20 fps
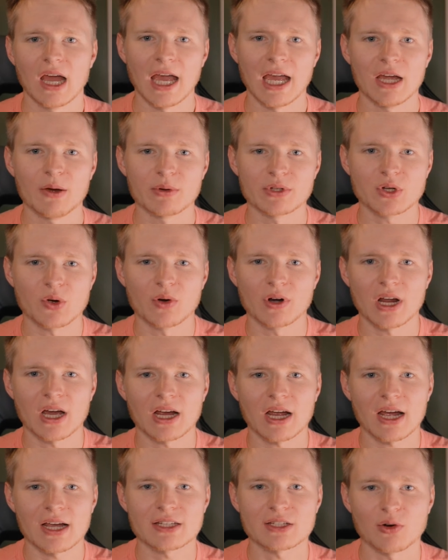Hey, what's going on
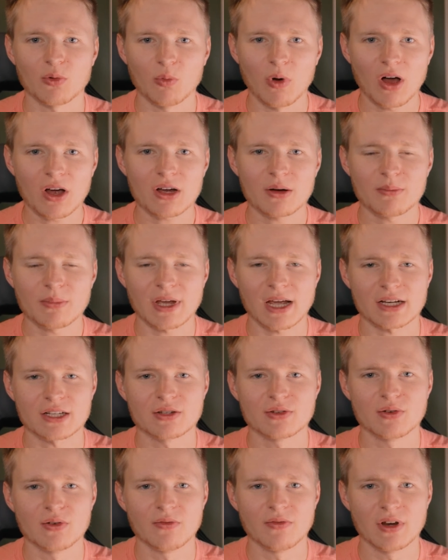guys? Welcome back
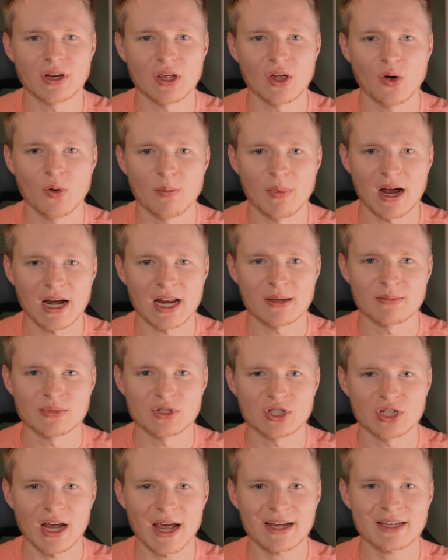to a new video. My name is
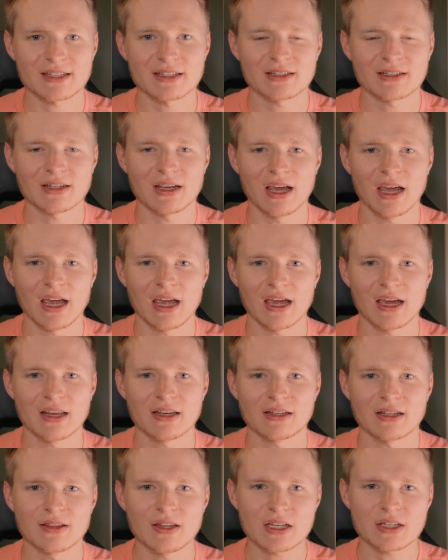Jackson,
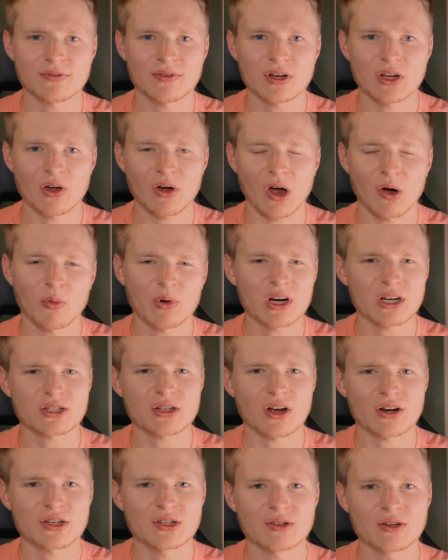and in this video, I wanna to
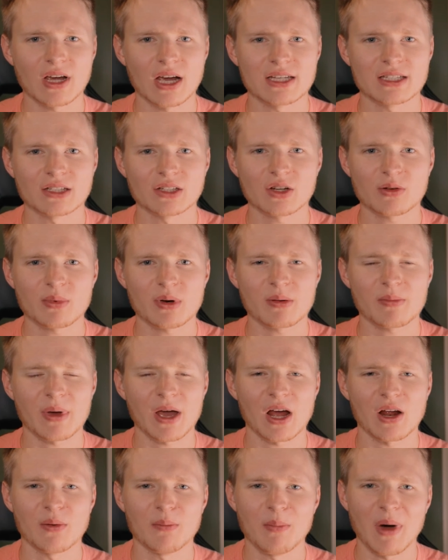talk to you guys a little bit
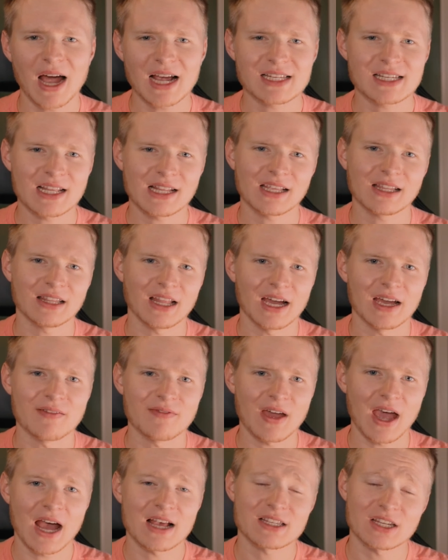about my daily
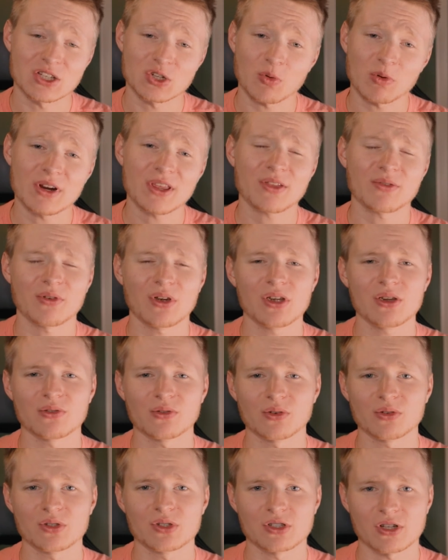life as a
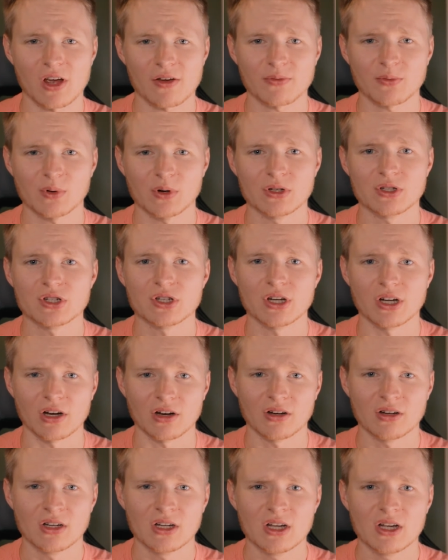23-year-old software
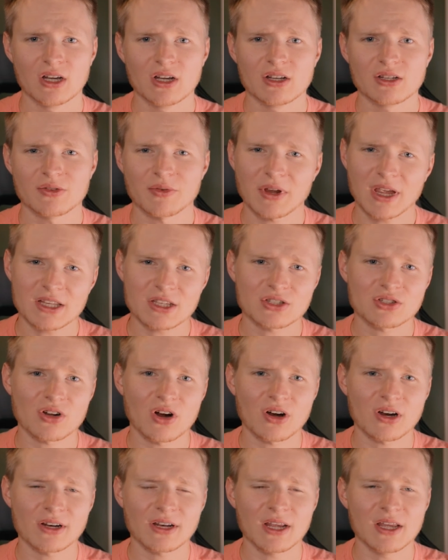engineer. So to get
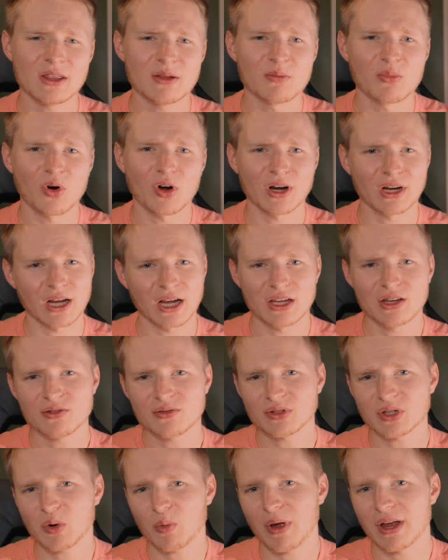started in the morning, I
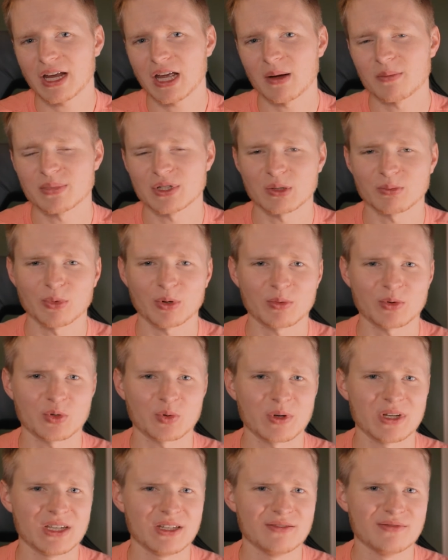usually wake up somewhere
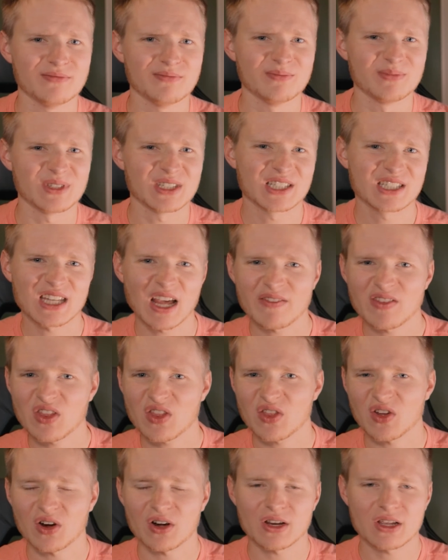between
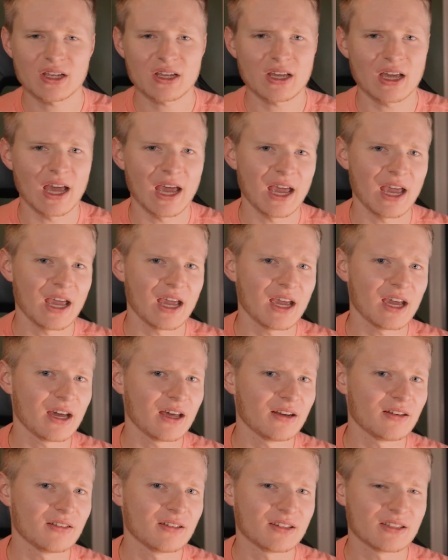7.30
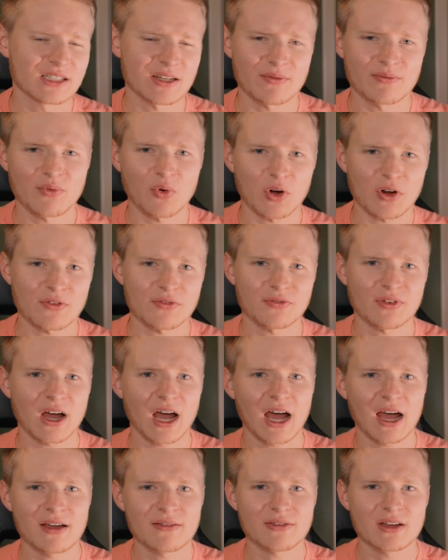and
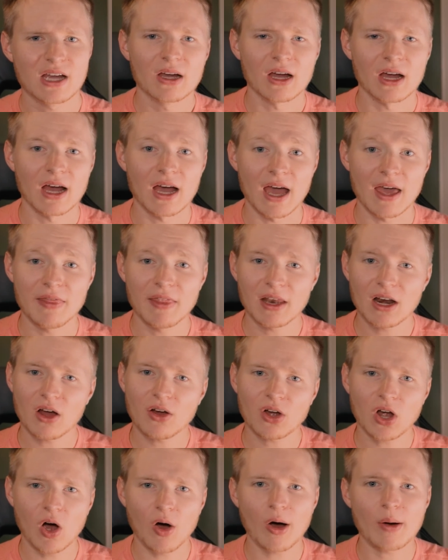7.45, uh, and then
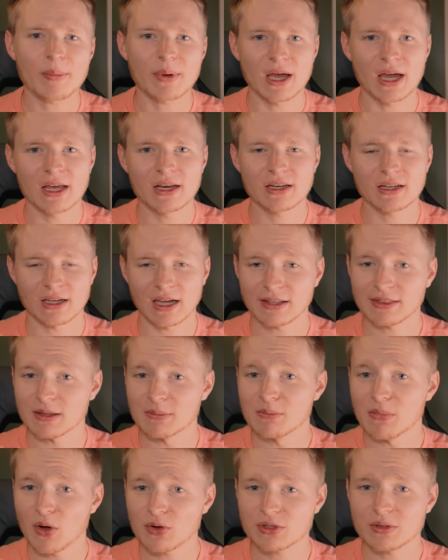I'll go up and get the
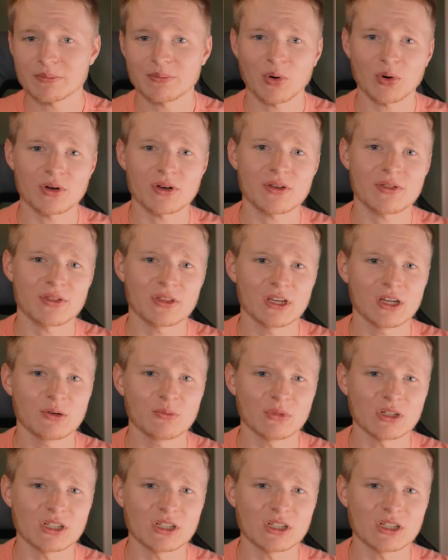most important thing,